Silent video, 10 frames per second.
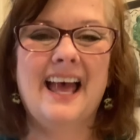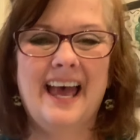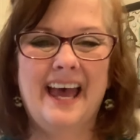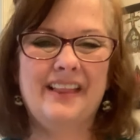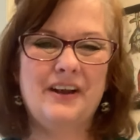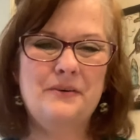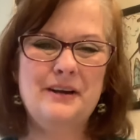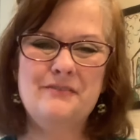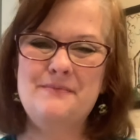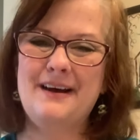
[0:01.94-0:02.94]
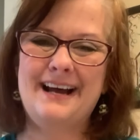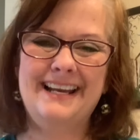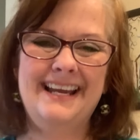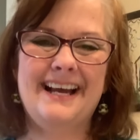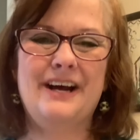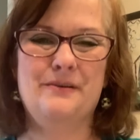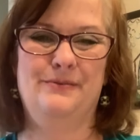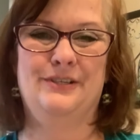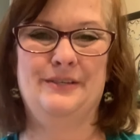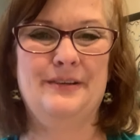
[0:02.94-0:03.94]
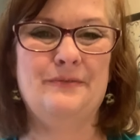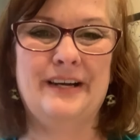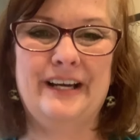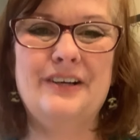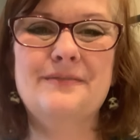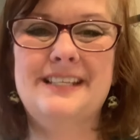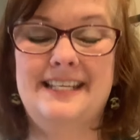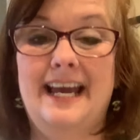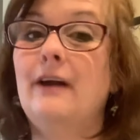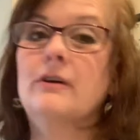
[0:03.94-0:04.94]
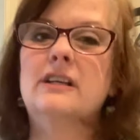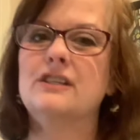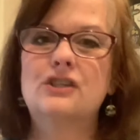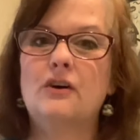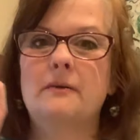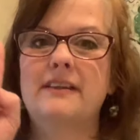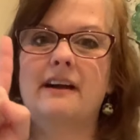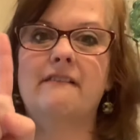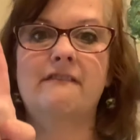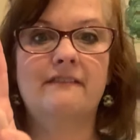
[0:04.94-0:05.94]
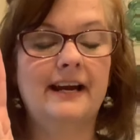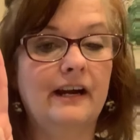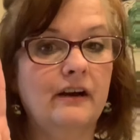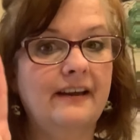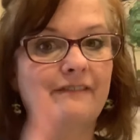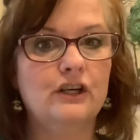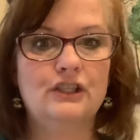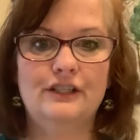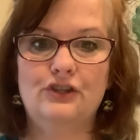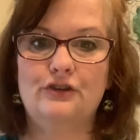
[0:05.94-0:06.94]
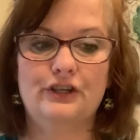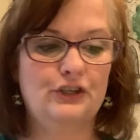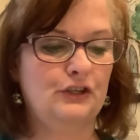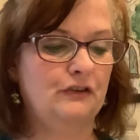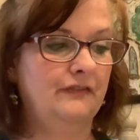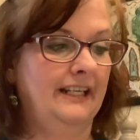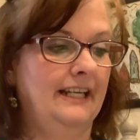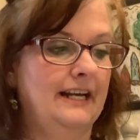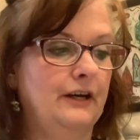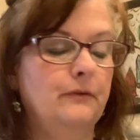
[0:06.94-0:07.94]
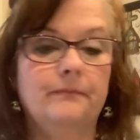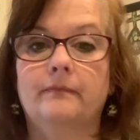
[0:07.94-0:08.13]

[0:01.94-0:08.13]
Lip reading: Hello everybody, I hope you're doing well. Today we're going to start with our very first instructional video.